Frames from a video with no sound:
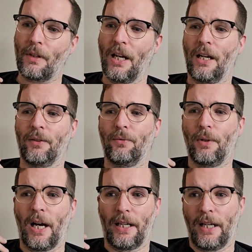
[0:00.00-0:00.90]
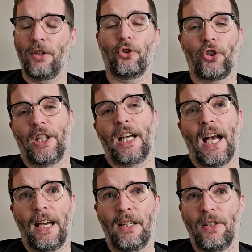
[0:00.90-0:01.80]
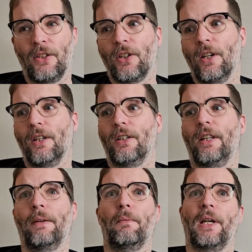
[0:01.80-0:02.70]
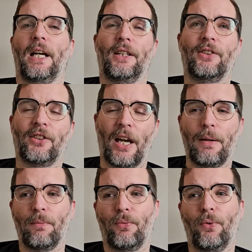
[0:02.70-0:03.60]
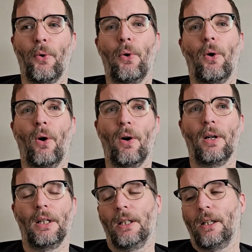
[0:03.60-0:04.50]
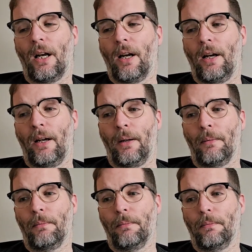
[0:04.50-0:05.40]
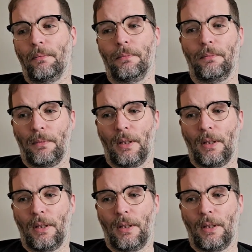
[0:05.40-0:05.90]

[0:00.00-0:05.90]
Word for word: and, and interesting end. Then we get the same for um,